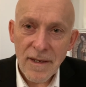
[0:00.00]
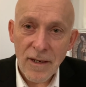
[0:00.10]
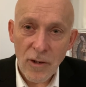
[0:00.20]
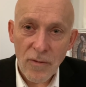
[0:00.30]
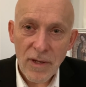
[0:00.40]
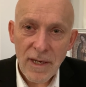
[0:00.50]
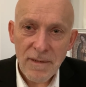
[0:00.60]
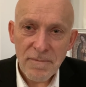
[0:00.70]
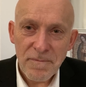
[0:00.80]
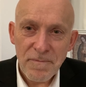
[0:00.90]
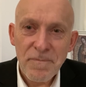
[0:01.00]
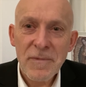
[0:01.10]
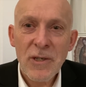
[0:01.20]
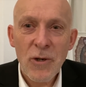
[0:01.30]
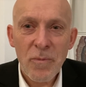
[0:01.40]
A lot there.
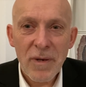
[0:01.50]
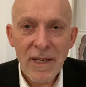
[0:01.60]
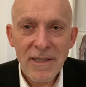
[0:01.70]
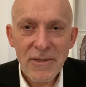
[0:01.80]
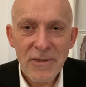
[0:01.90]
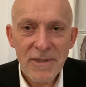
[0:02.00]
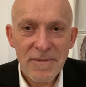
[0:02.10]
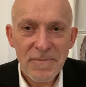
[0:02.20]
God bless.